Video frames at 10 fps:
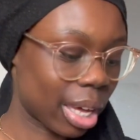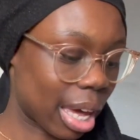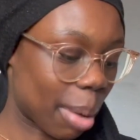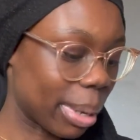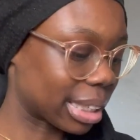
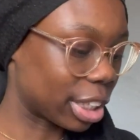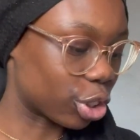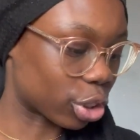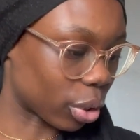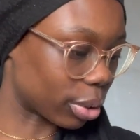I basically
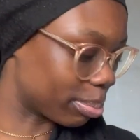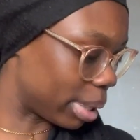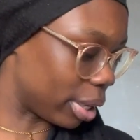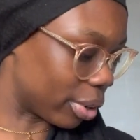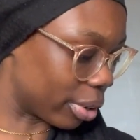just got
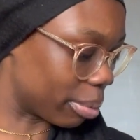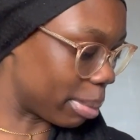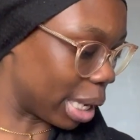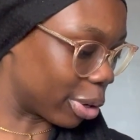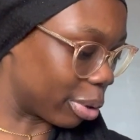me, you know,
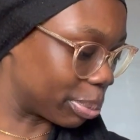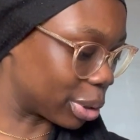makeup